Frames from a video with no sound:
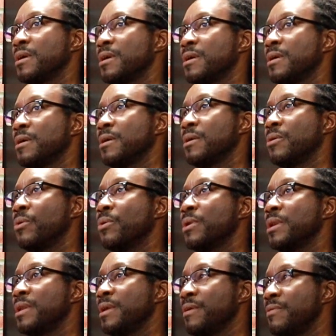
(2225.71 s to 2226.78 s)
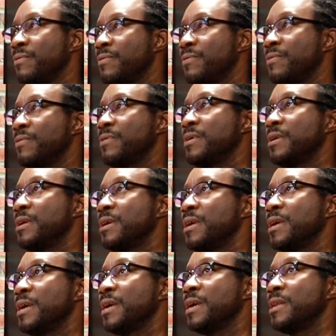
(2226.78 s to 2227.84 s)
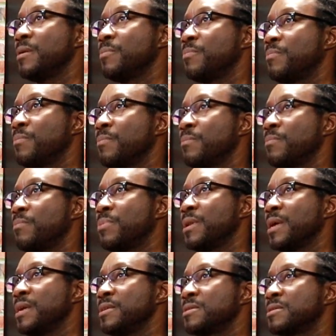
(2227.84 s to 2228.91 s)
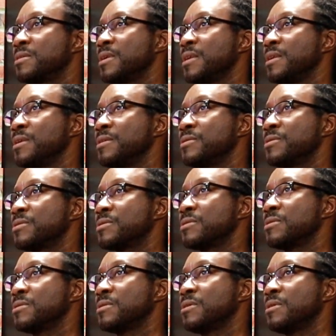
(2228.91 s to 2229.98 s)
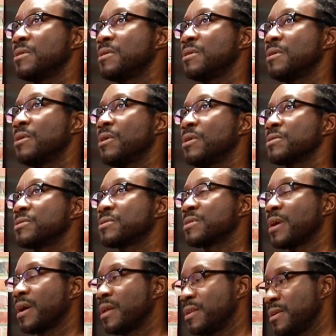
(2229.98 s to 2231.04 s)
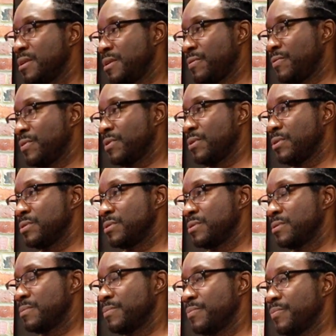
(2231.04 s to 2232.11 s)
or live in a place that is hostile and difficult,